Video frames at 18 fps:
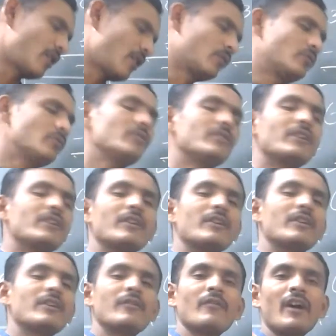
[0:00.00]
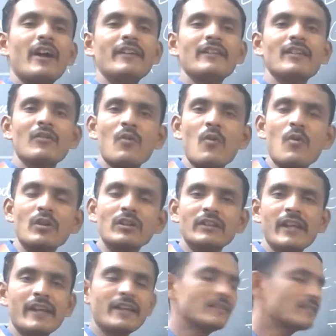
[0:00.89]
You have to divide the whole
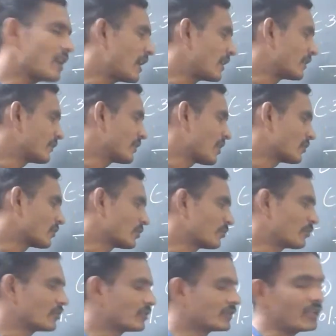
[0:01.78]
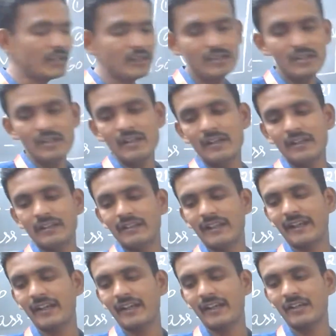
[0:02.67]
things and you have to put a
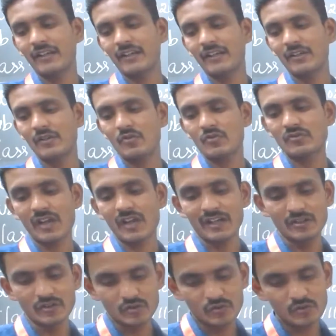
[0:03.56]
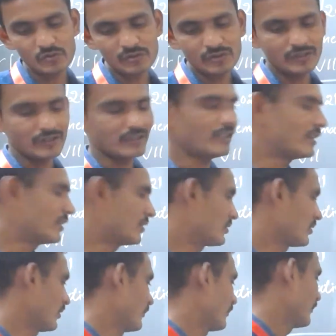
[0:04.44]
negative sign to
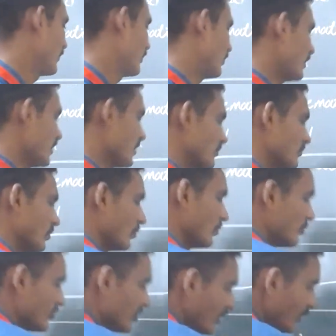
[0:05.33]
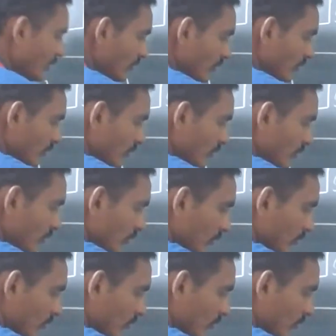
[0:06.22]
it. Okay, solution.